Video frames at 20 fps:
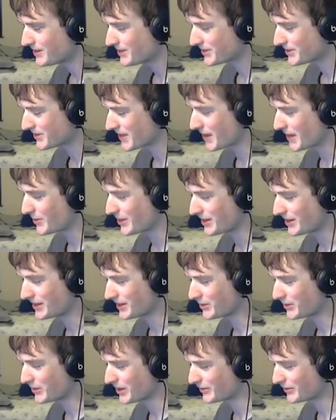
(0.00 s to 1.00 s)
So that way,
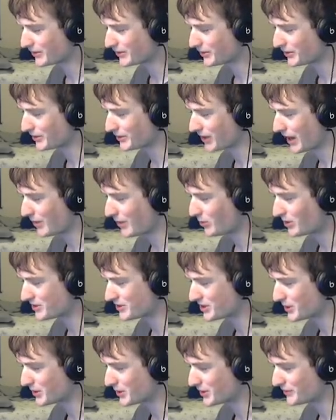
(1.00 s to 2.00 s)
like, whenever I want
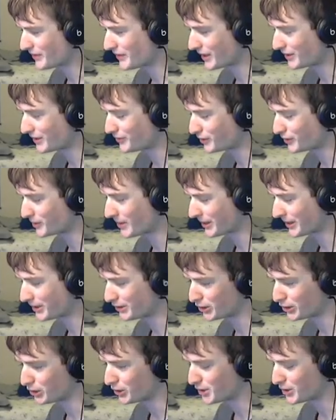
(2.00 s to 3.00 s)
to go into Final Form, I can
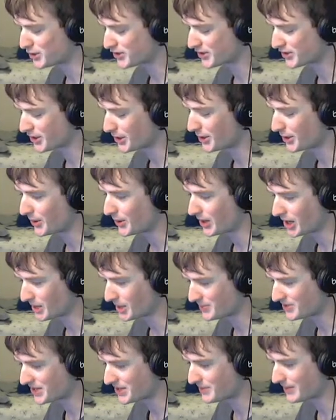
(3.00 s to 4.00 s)
literally just go
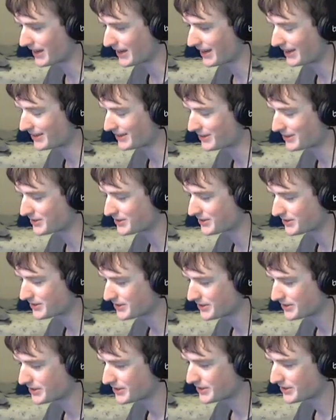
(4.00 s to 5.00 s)
up D-pad,
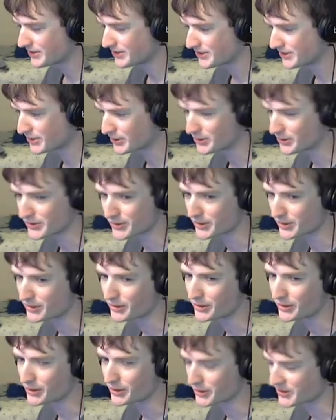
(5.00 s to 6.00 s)
circle,
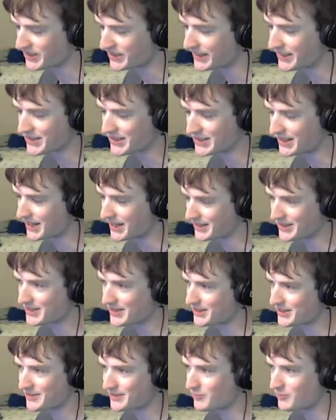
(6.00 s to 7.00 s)
circle, or
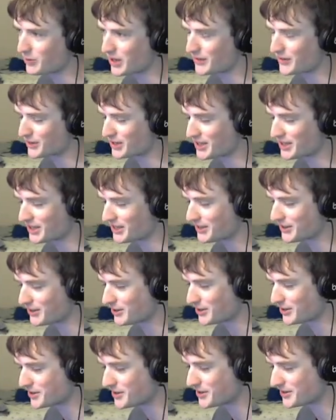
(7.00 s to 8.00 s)
select, whatever key
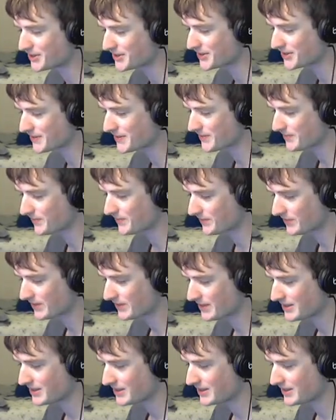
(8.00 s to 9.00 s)
you use.
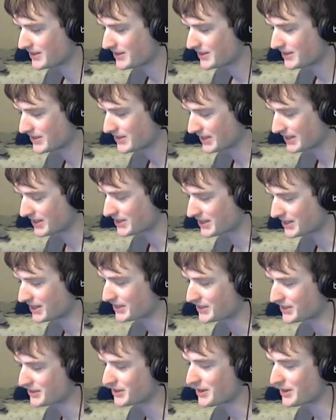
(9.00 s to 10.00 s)

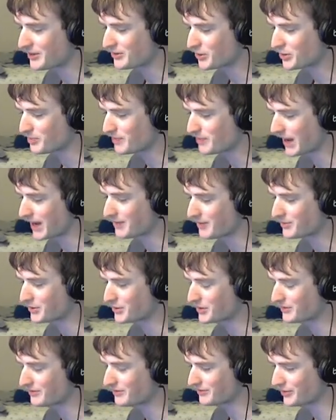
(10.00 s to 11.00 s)
Select, and then bam,
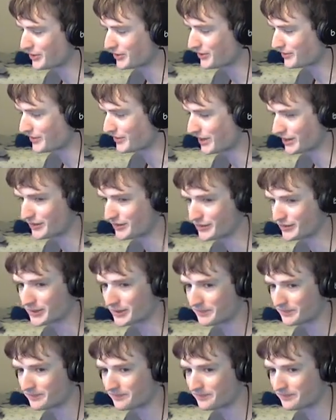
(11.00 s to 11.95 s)
you're in Final Form.